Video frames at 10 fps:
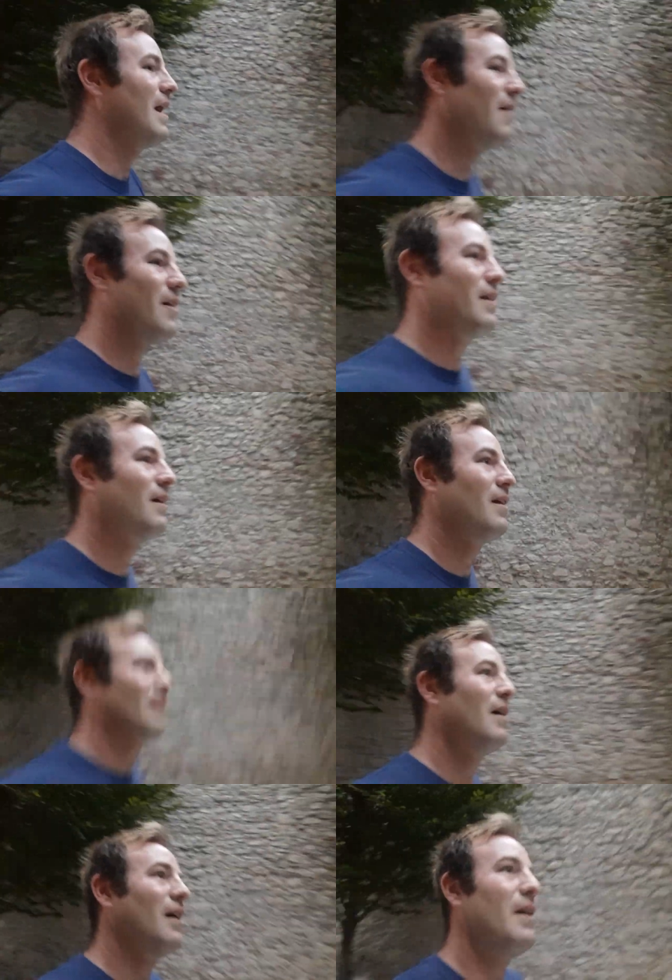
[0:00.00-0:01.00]
Anyway,
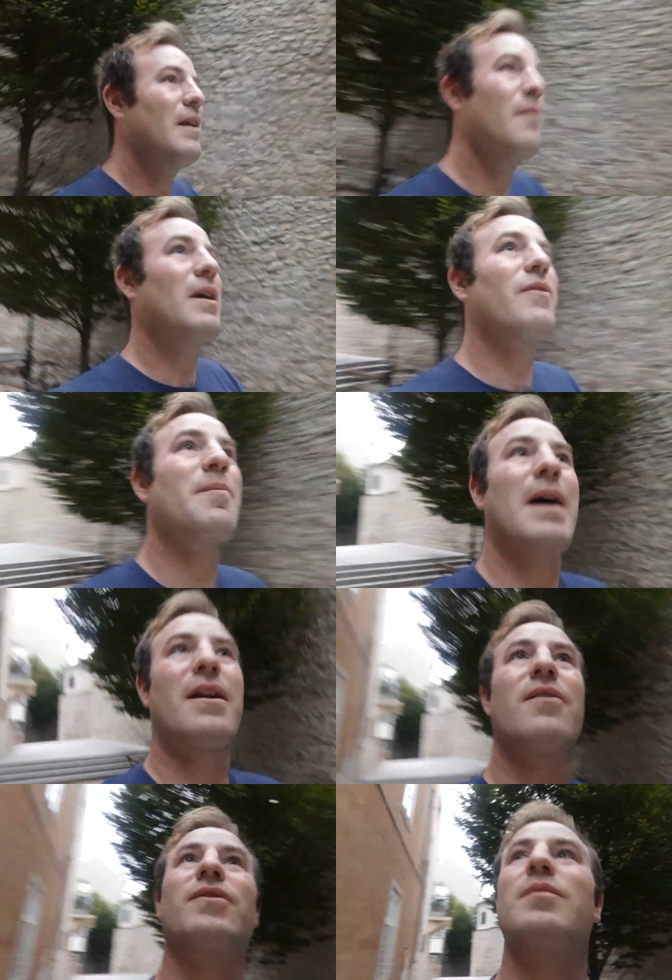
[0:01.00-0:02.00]
and here we have the
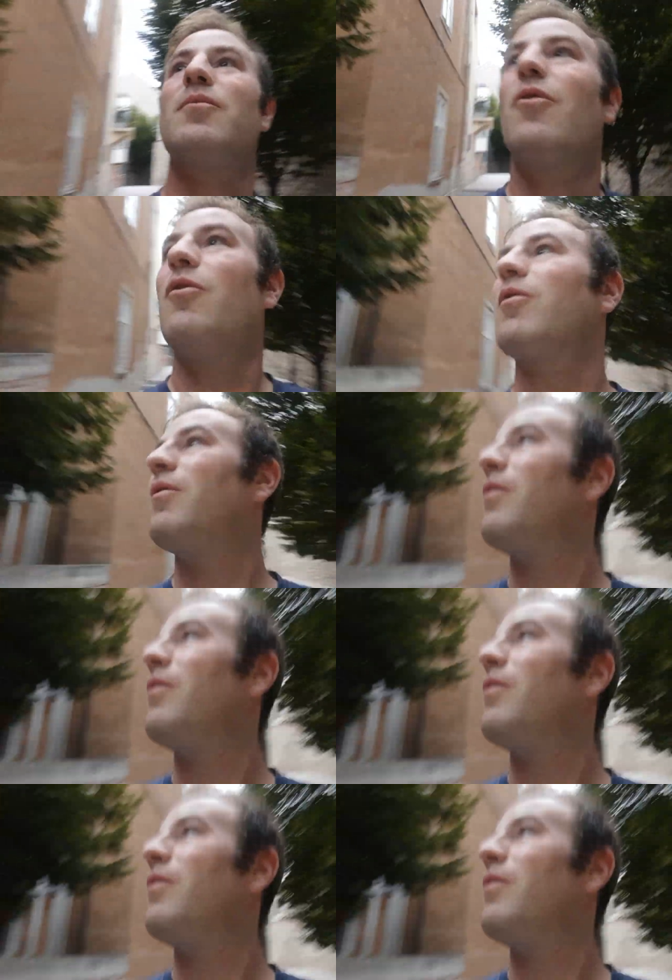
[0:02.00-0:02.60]
back of some more